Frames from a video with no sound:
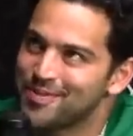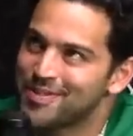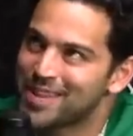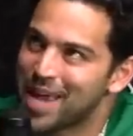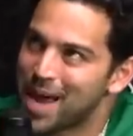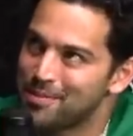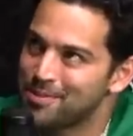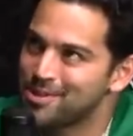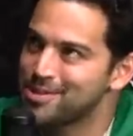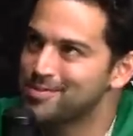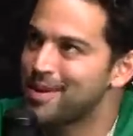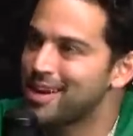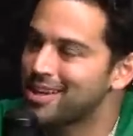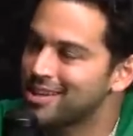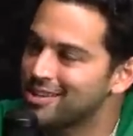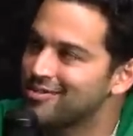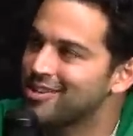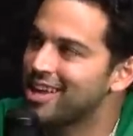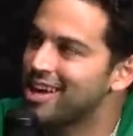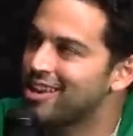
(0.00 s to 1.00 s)
that
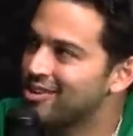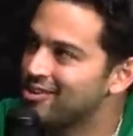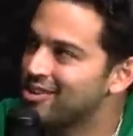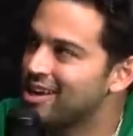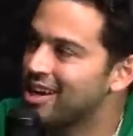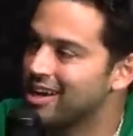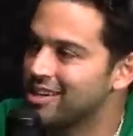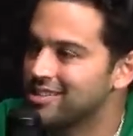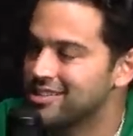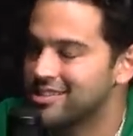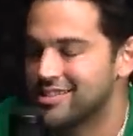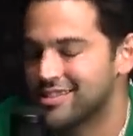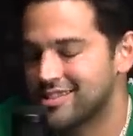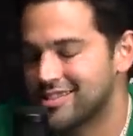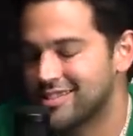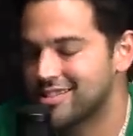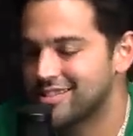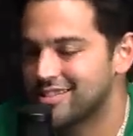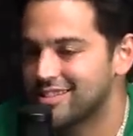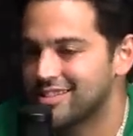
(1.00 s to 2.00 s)
perspective, like, okay, just,
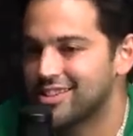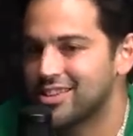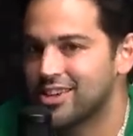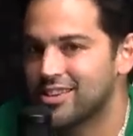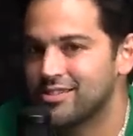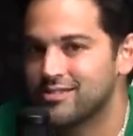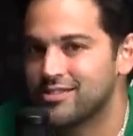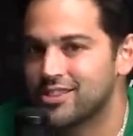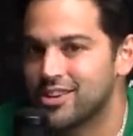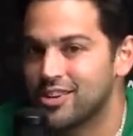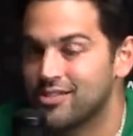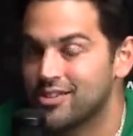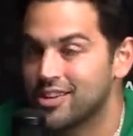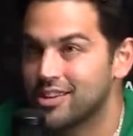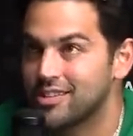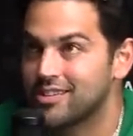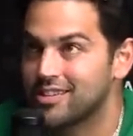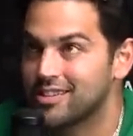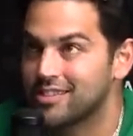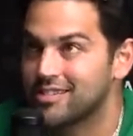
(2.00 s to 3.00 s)
you know, know
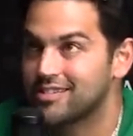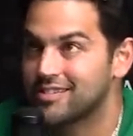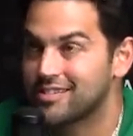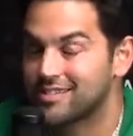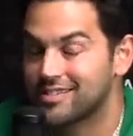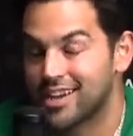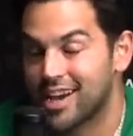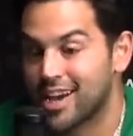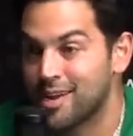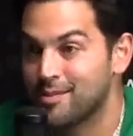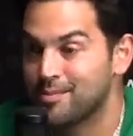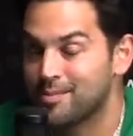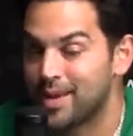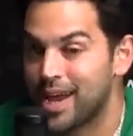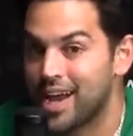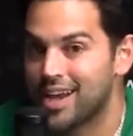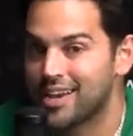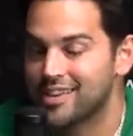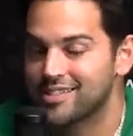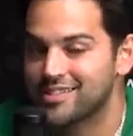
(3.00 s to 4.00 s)
that time
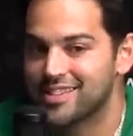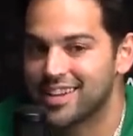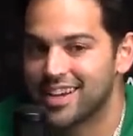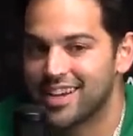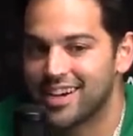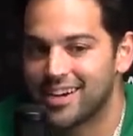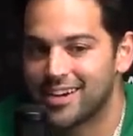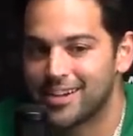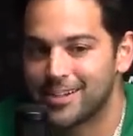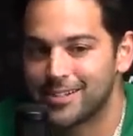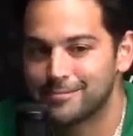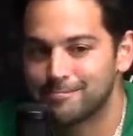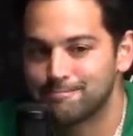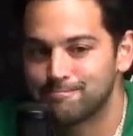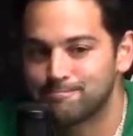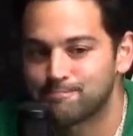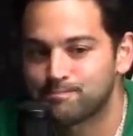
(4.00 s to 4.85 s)
passed. Um,